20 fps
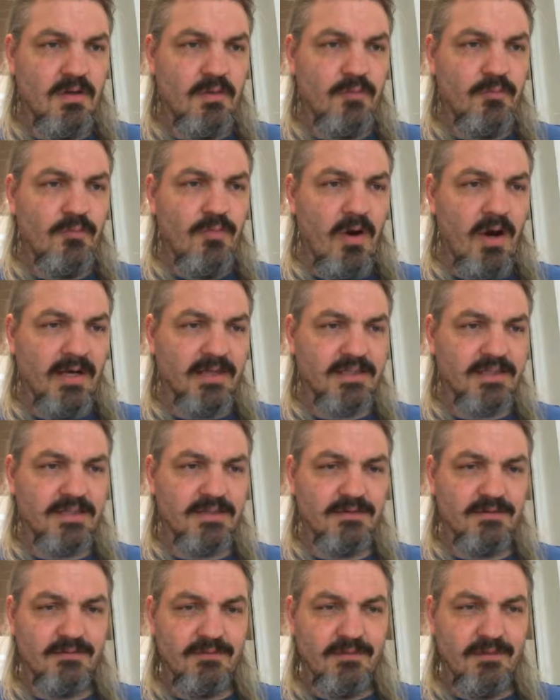Right,
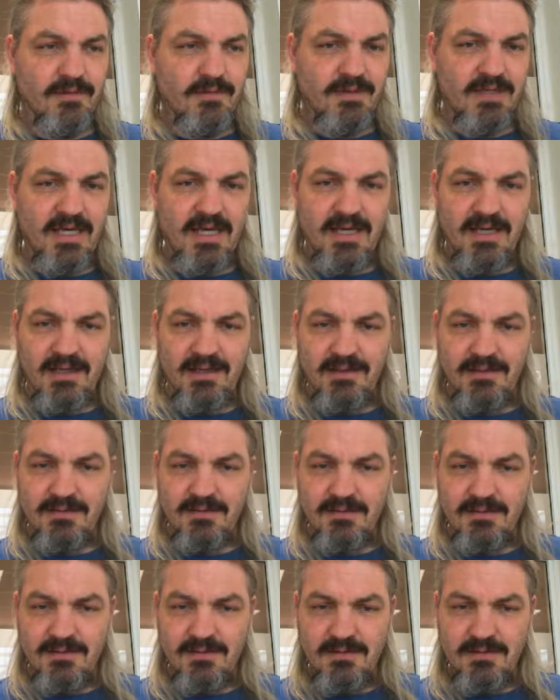okay,
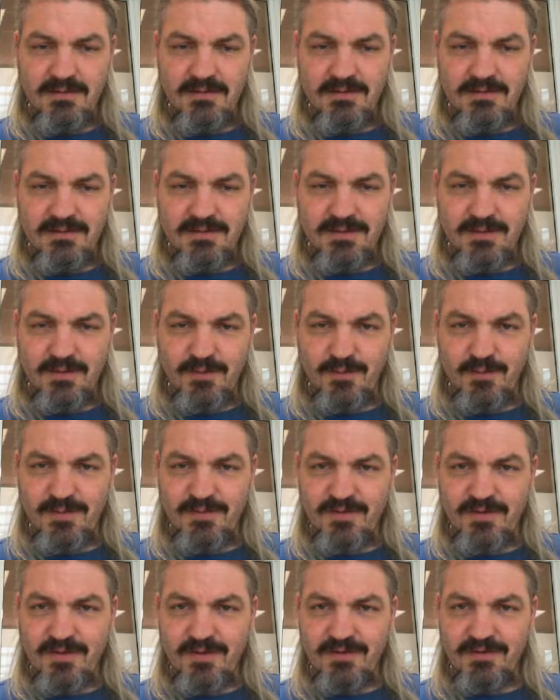so
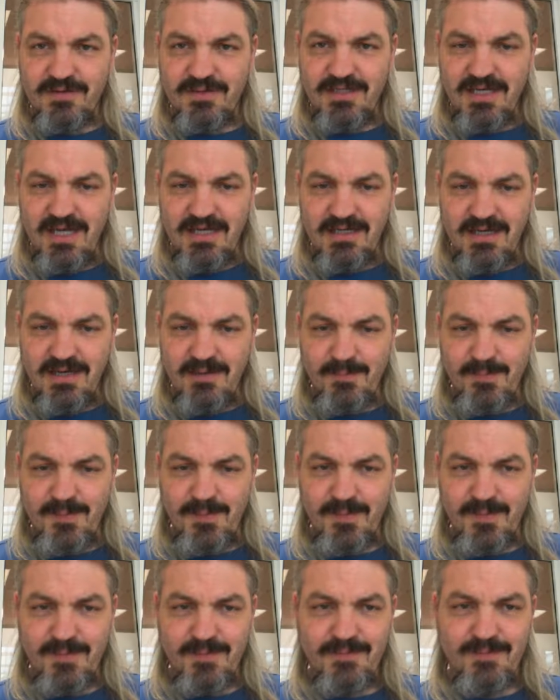we've got chat up,
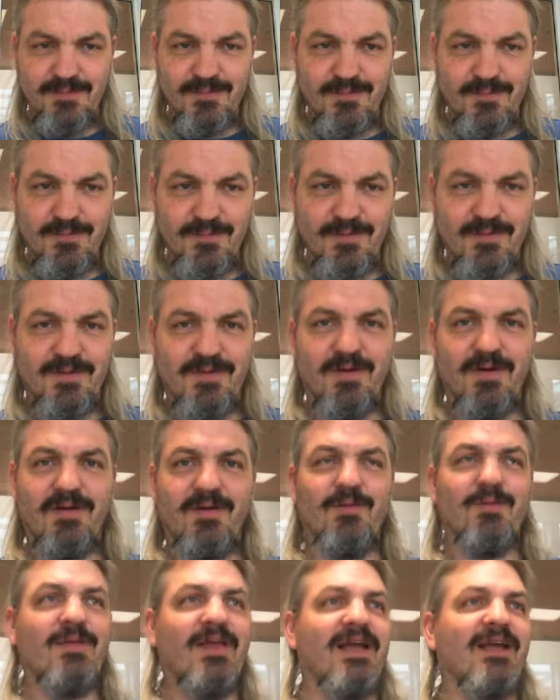we've got
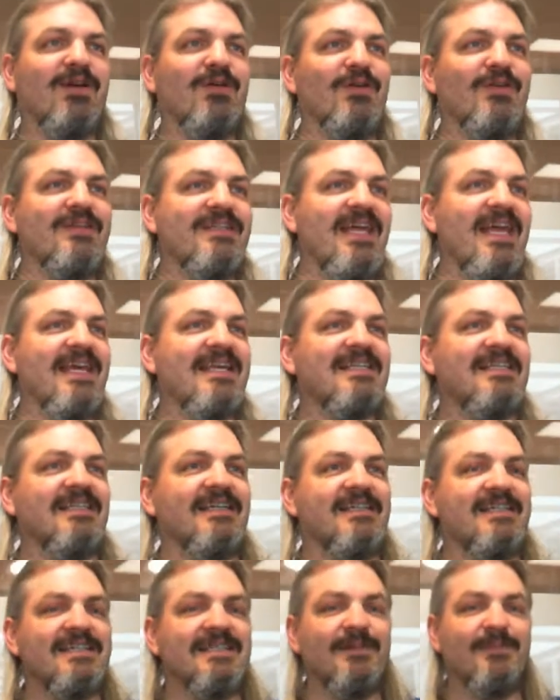all that good,
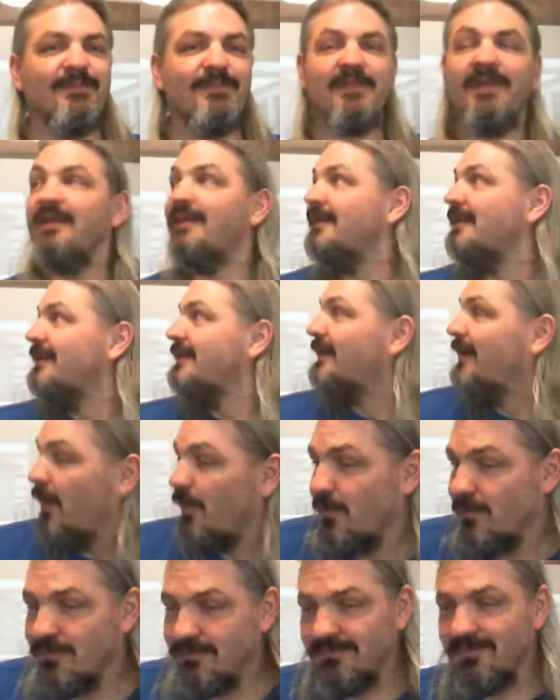excellent.
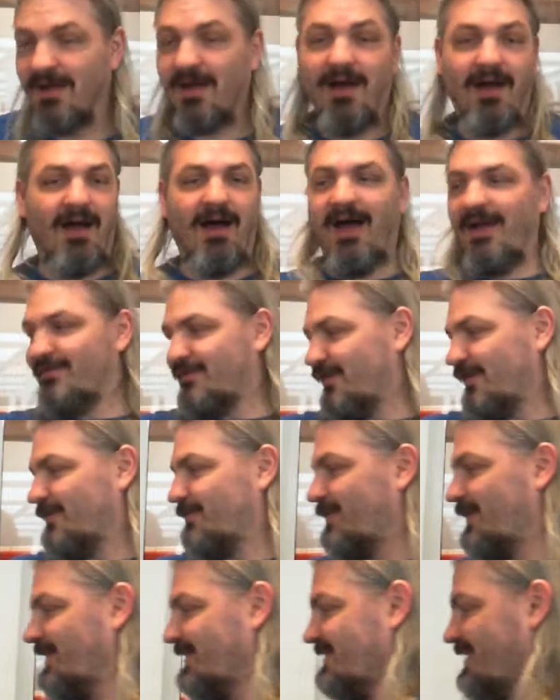Oh, I've got to
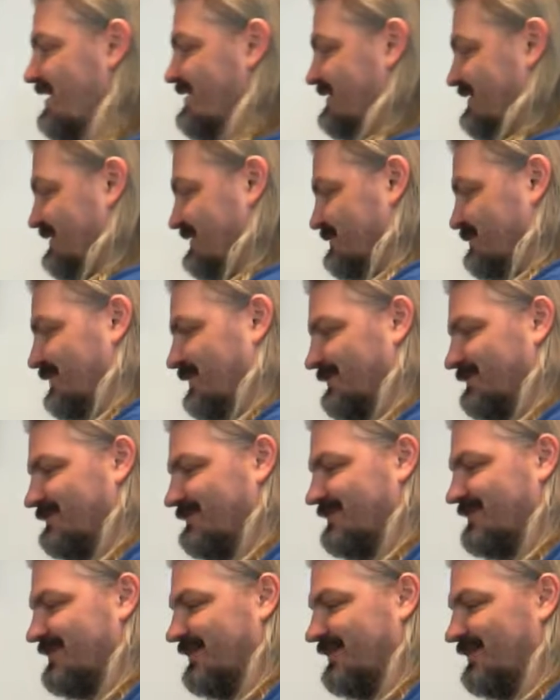plug that in as
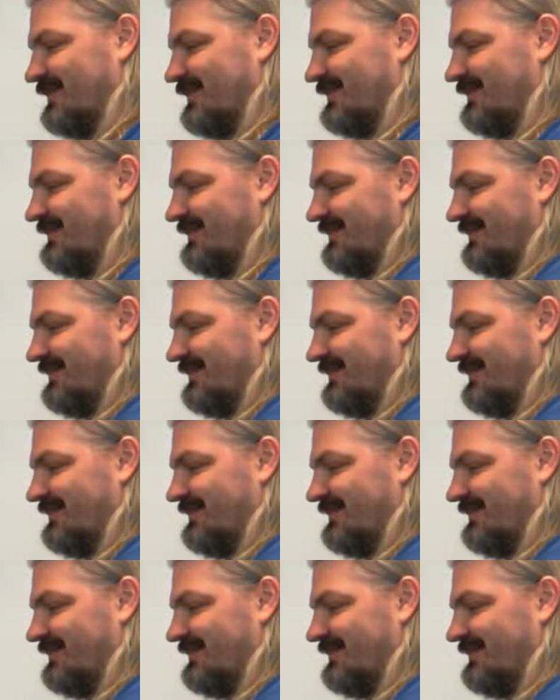well, so